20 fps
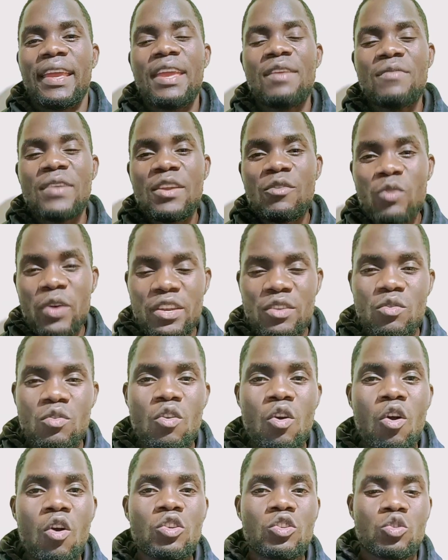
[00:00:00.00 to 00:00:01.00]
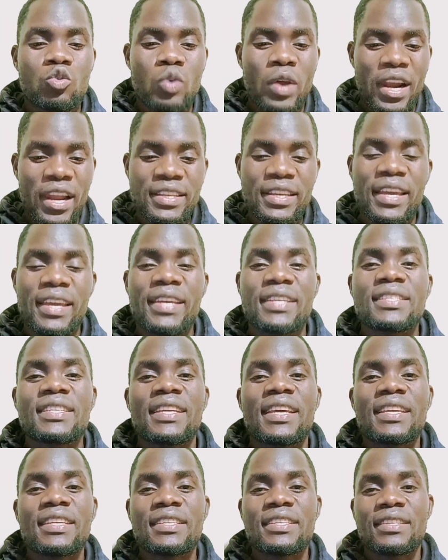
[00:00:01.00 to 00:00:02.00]
even when you go to a larger
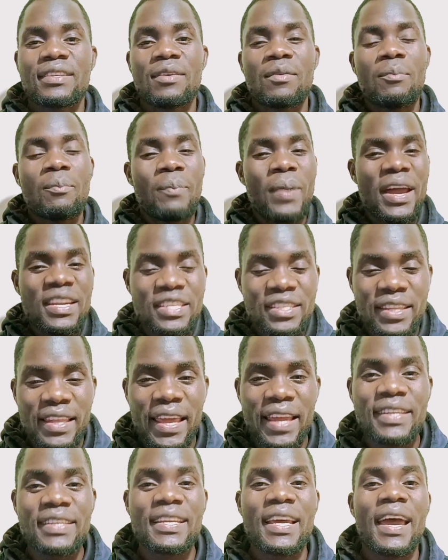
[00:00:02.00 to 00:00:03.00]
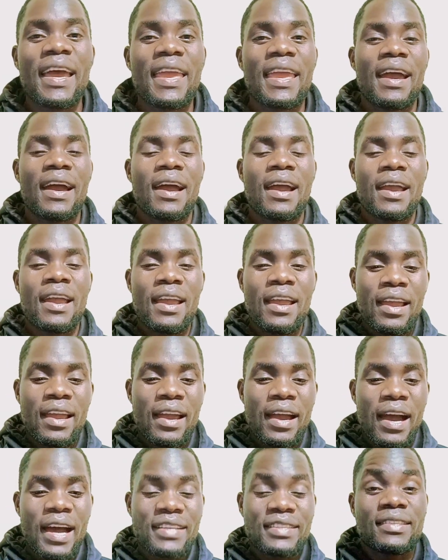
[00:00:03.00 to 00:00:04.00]
extent, punish the entire
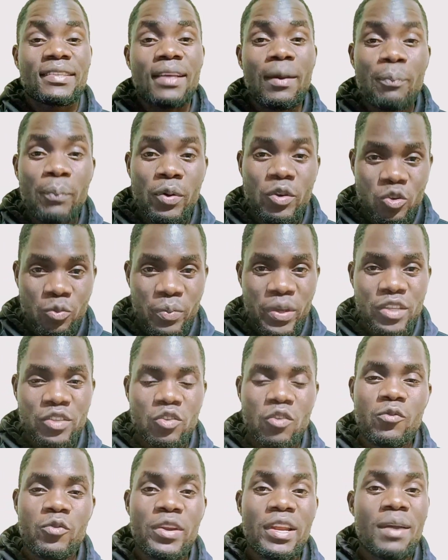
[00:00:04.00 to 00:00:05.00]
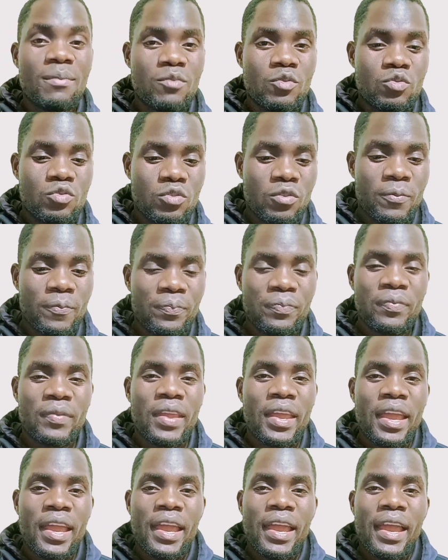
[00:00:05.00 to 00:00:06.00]
support base of William Ruto.
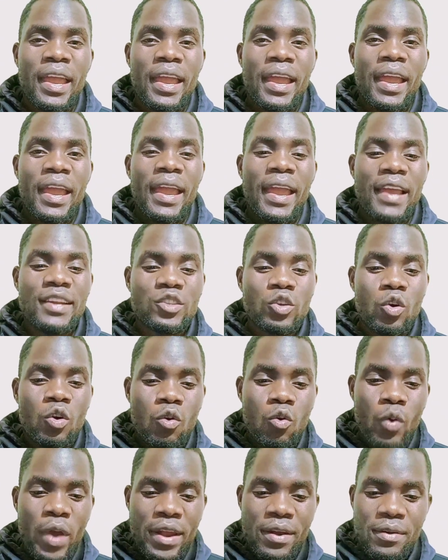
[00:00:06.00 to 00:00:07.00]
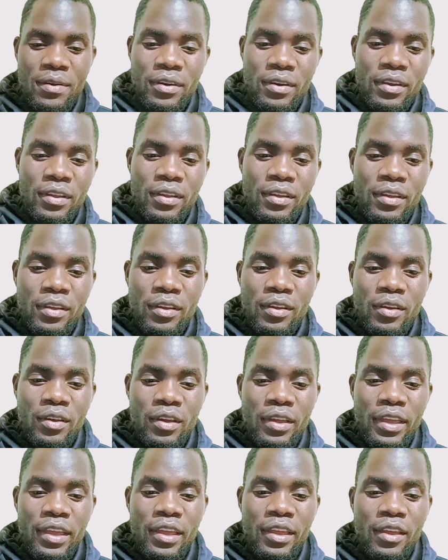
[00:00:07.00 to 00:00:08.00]
And so when
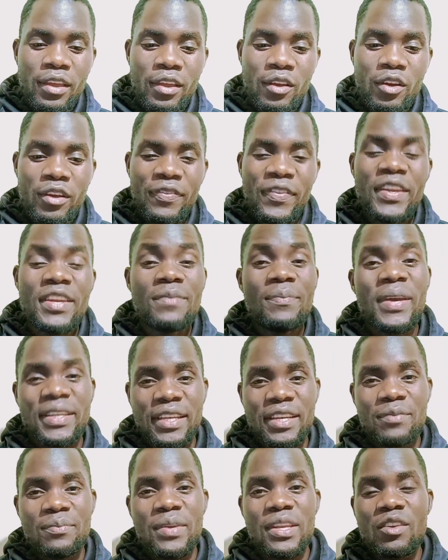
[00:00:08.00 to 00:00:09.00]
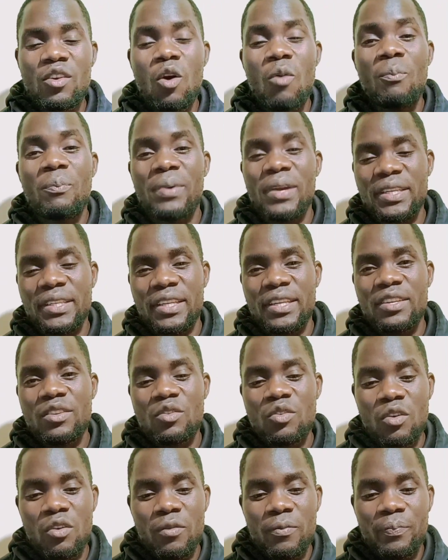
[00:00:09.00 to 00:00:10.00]
the debate had been completed,
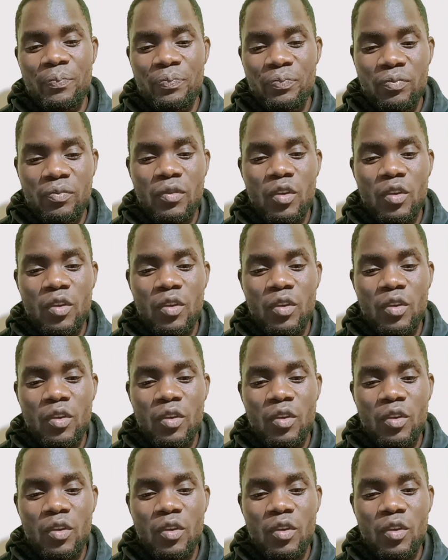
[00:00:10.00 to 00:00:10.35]
you know,